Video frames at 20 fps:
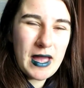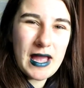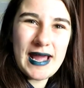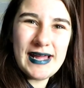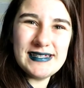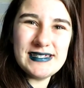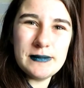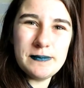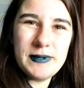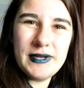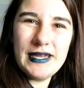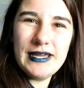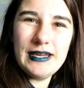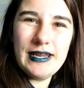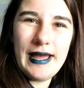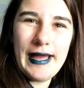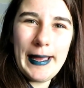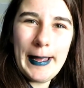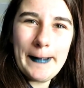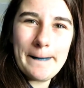It's a bit
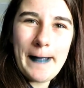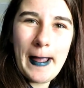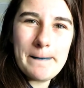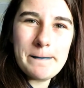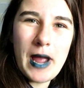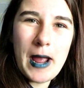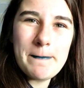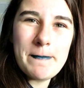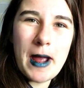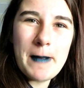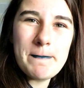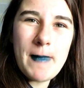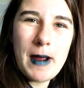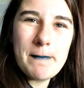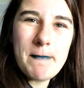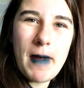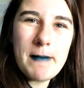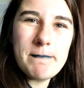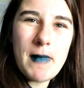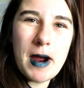like,
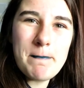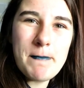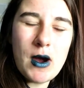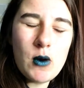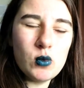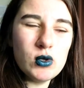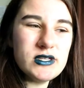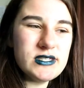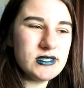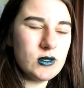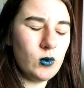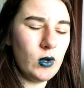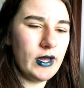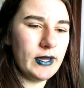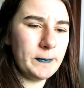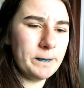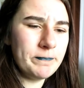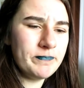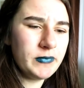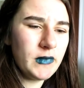what's the word?